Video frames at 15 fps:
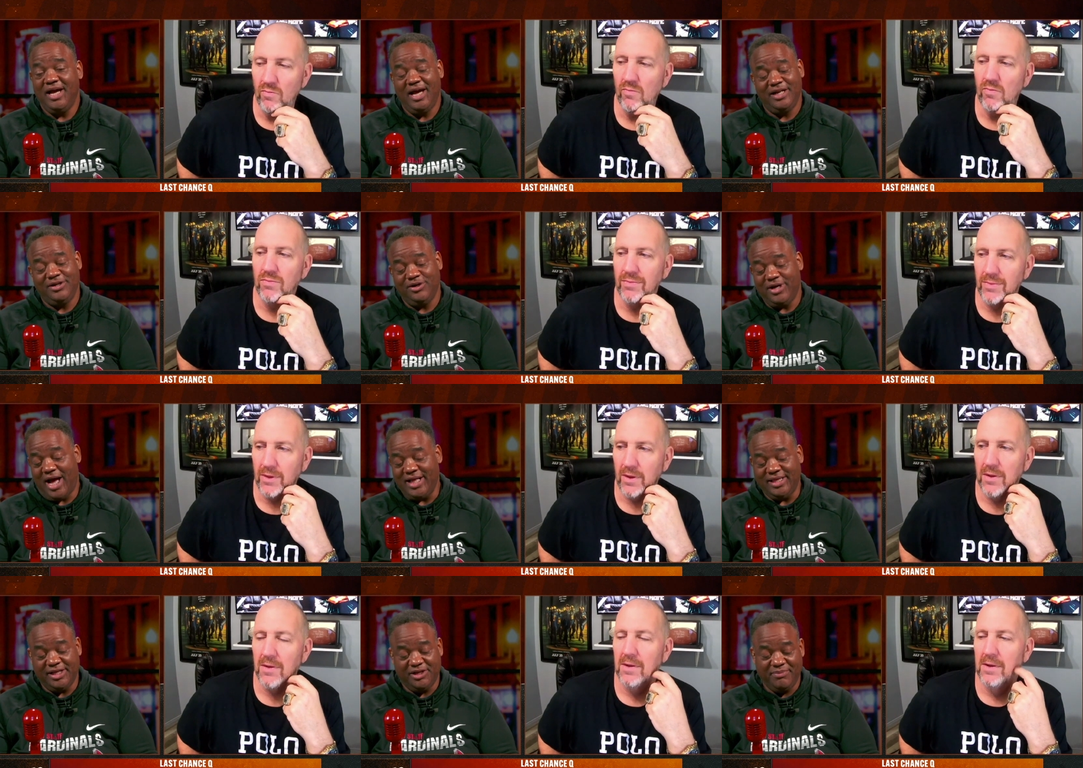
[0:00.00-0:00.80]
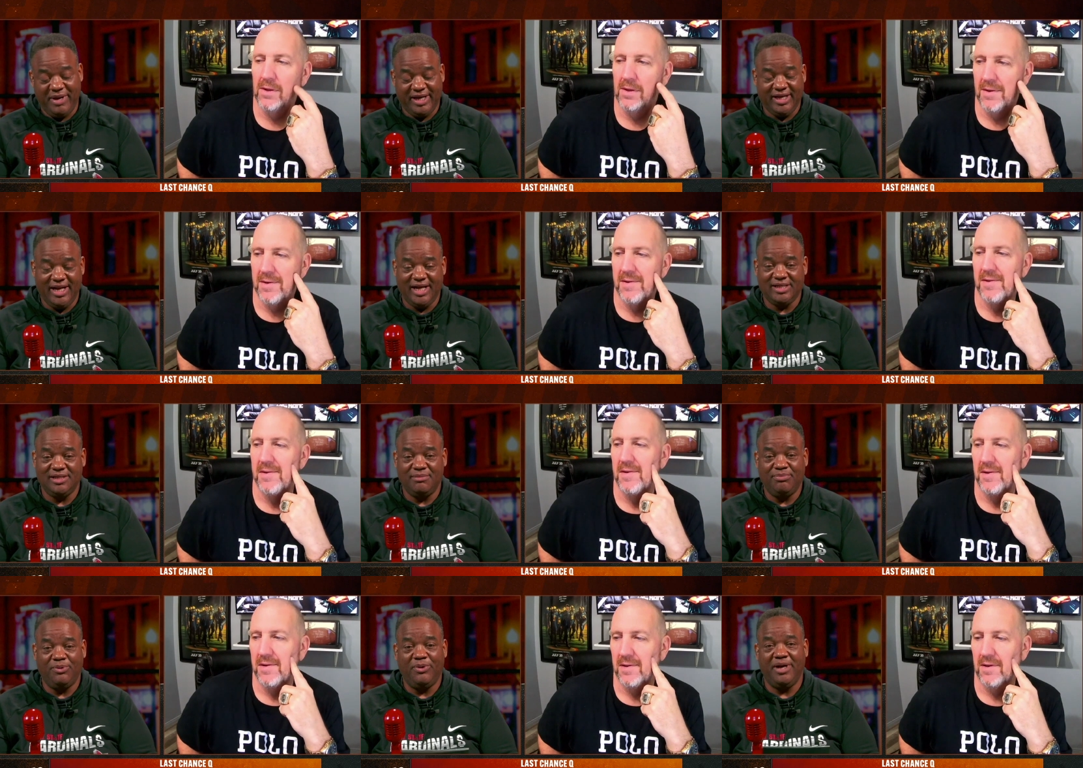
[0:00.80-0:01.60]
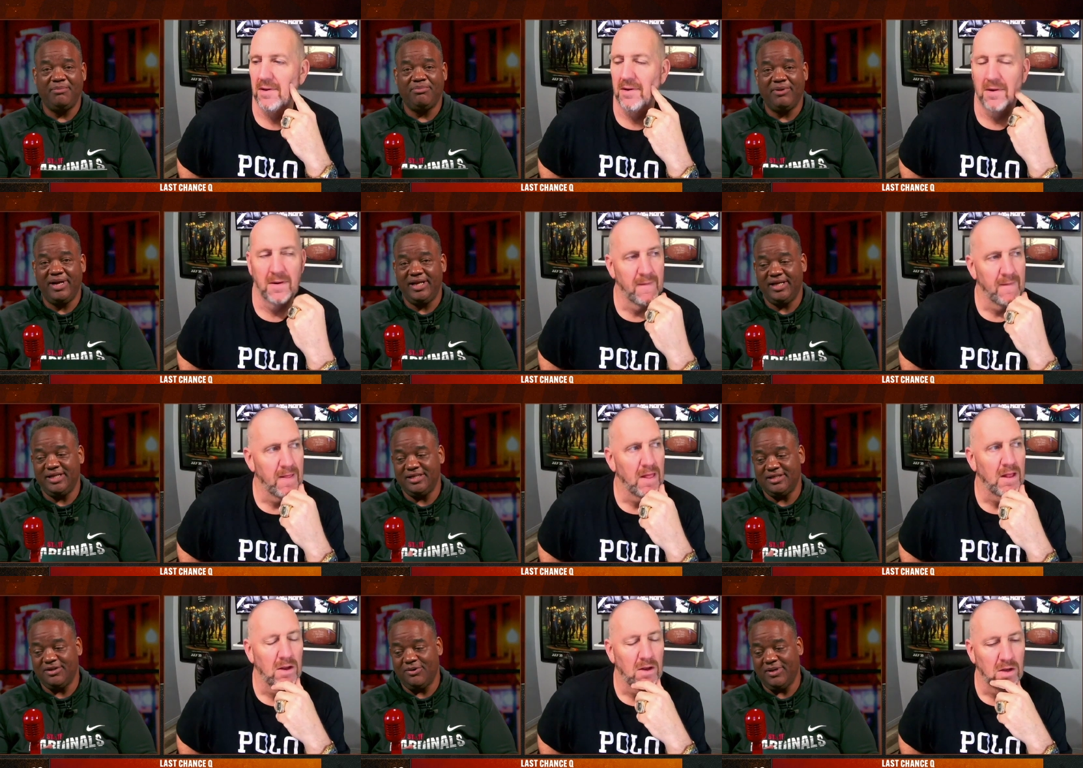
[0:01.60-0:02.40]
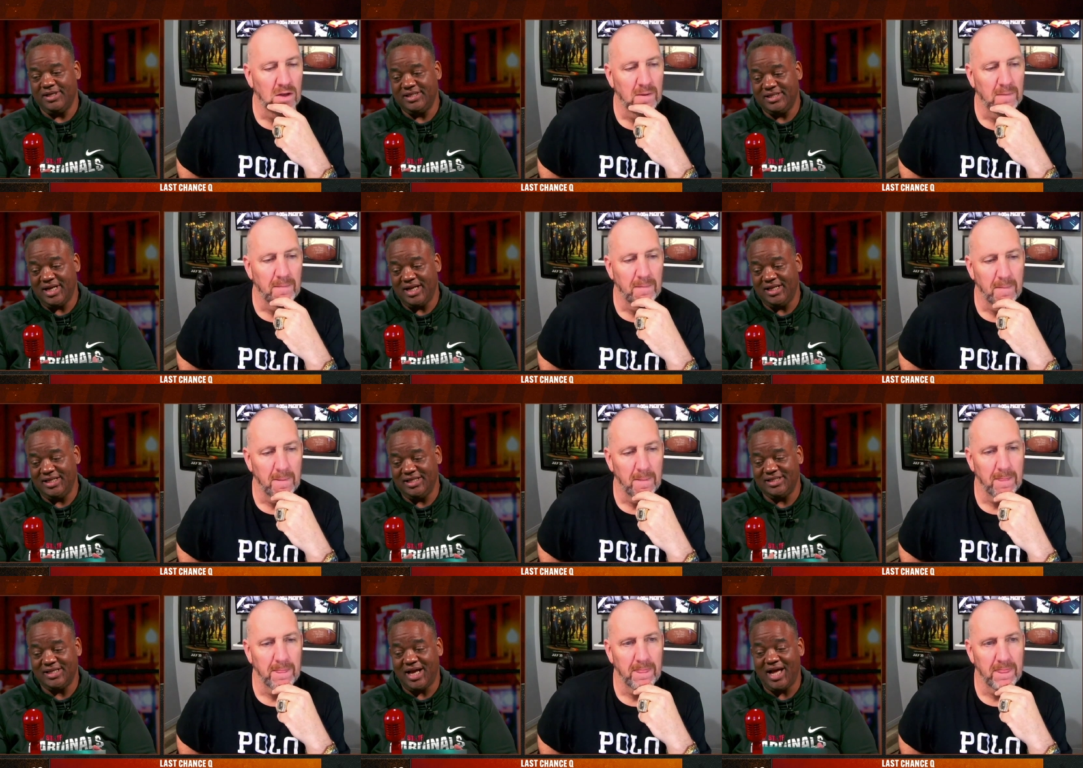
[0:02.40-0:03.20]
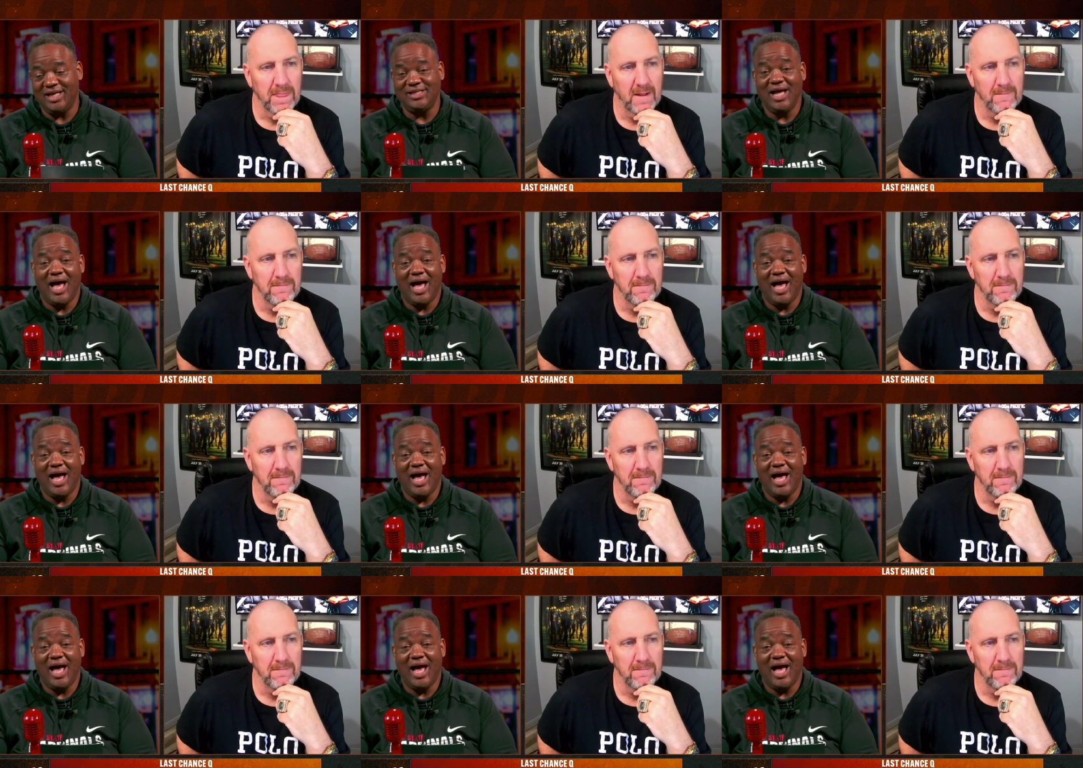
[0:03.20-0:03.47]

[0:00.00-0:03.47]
Speaker 1: And you, I think you make an excellent point. Brady can certainly say to these guys,